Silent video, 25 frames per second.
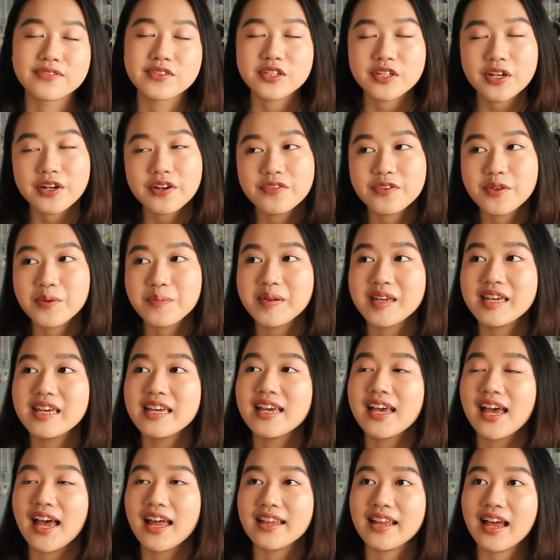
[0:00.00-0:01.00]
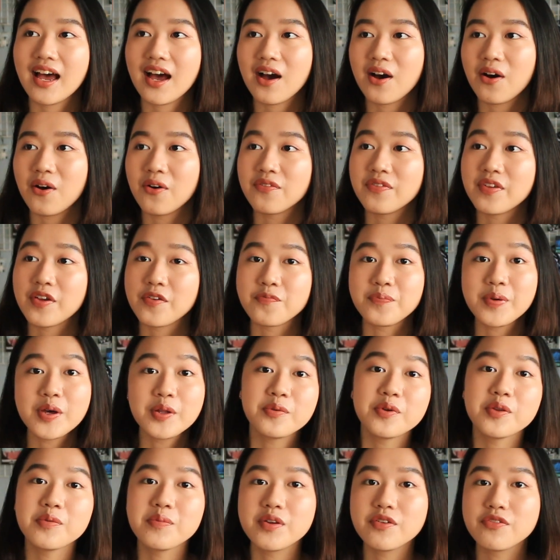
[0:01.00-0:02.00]
served me and how they've been
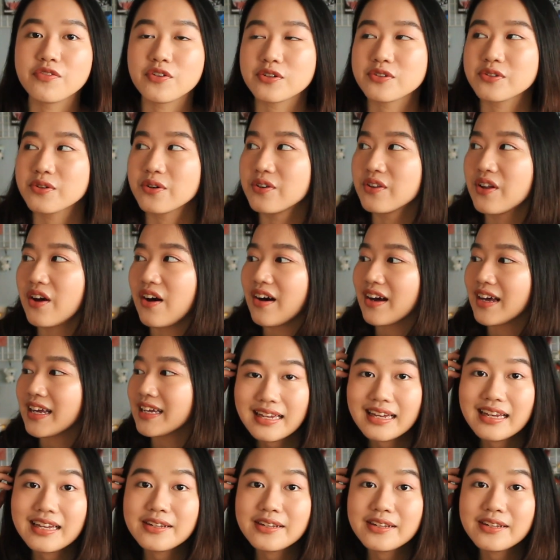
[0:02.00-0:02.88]
with me for so long,